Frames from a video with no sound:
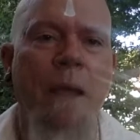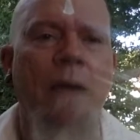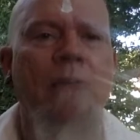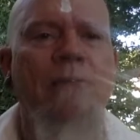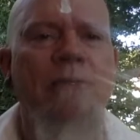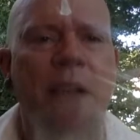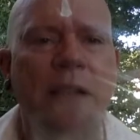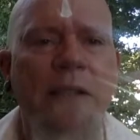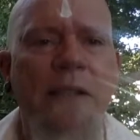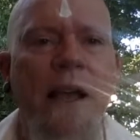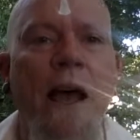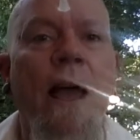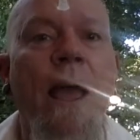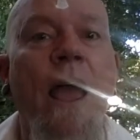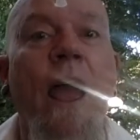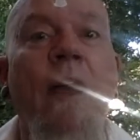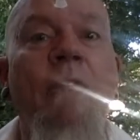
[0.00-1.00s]
Vesta,
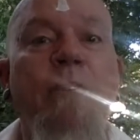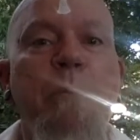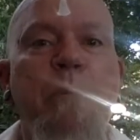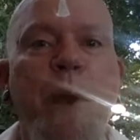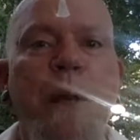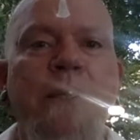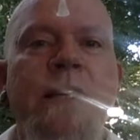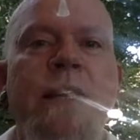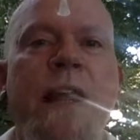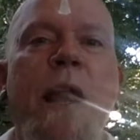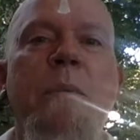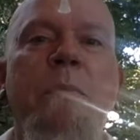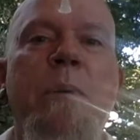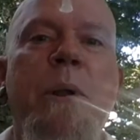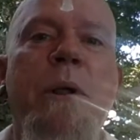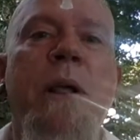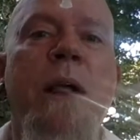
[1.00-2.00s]
ever-present
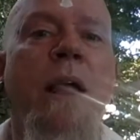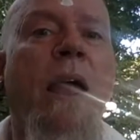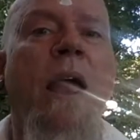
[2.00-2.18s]
ember,